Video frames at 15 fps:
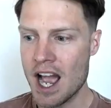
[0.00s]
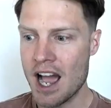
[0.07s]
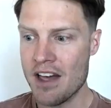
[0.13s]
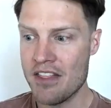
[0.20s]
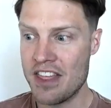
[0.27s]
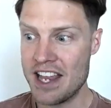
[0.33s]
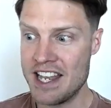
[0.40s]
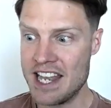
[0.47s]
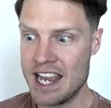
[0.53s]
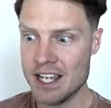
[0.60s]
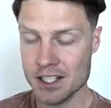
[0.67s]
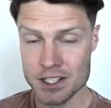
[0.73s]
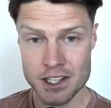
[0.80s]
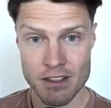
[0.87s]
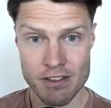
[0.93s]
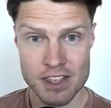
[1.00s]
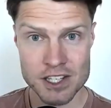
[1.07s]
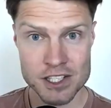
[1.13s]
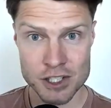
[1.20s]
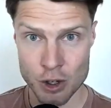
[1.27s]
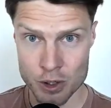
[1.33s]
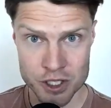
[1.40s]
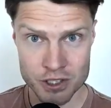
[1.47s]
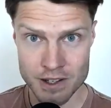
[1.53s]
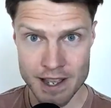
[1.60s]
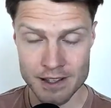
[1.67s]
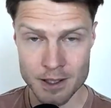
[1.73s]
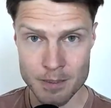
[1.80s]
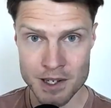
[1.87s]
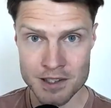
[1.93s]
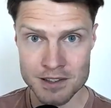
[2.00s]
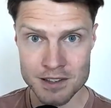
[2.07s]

they nailed the social element.